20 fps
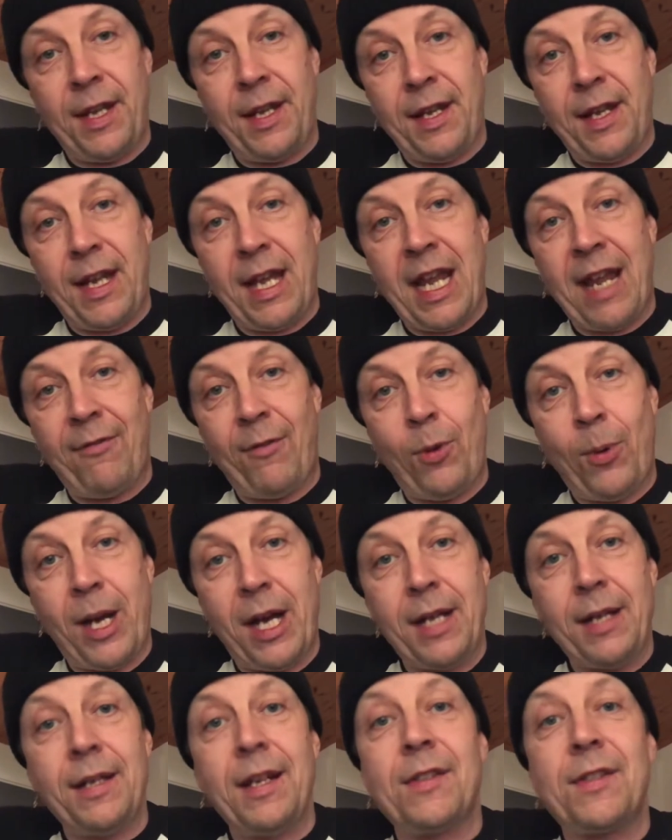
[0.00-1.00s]
Hey
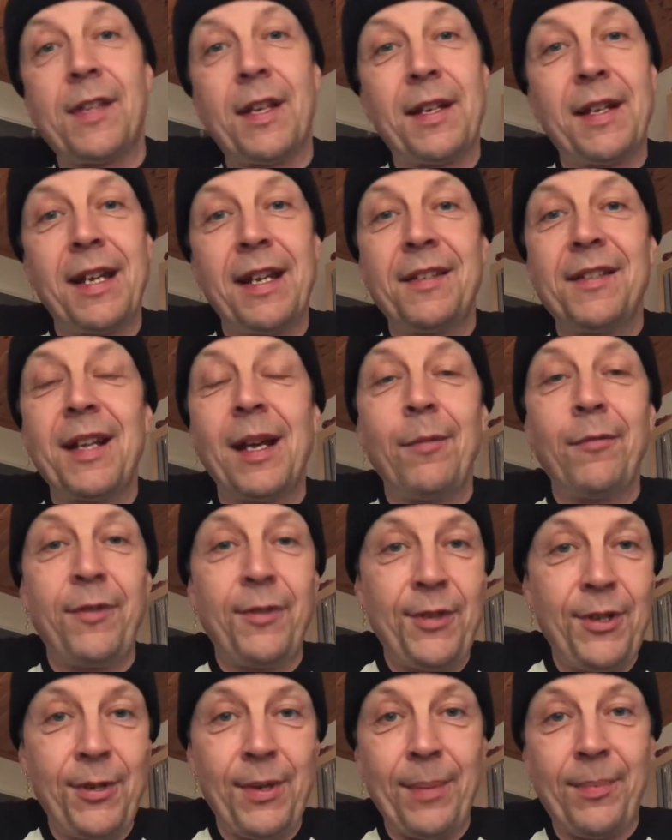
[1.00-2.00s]
everyone, it's Sunday in time for
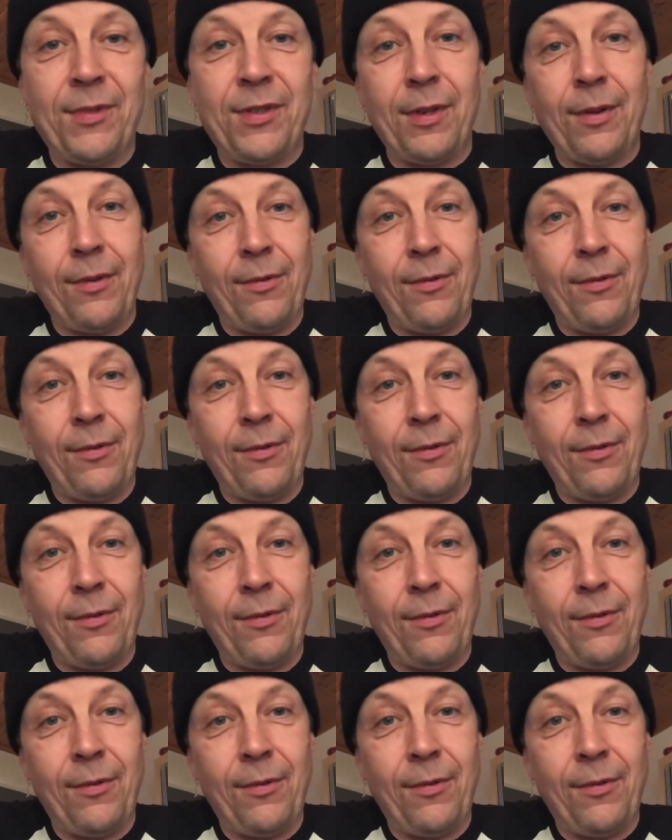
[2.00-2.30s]
a new episode of